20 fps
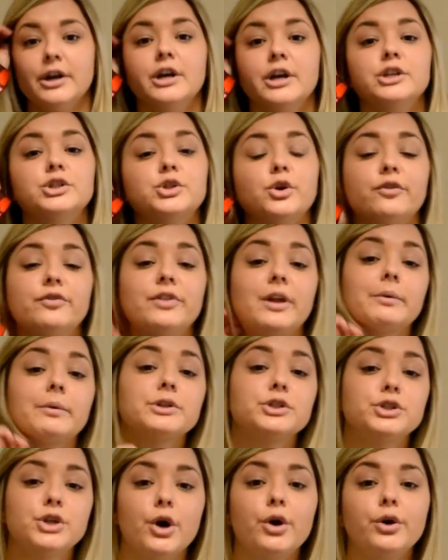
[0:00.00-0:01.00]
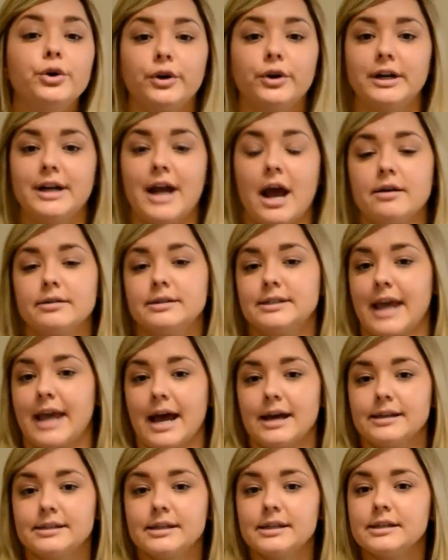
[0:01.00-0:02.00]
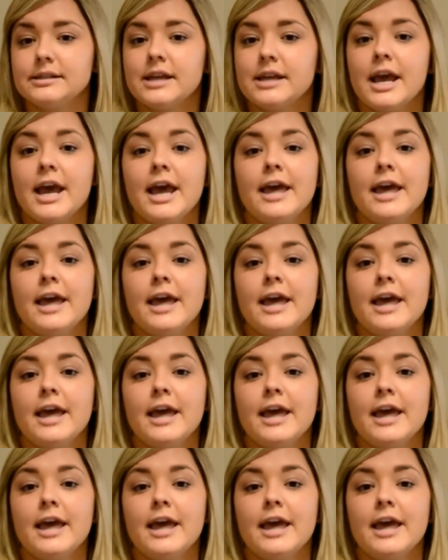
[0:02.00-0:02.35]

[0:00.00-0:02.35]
So if there was no greenhouse gases,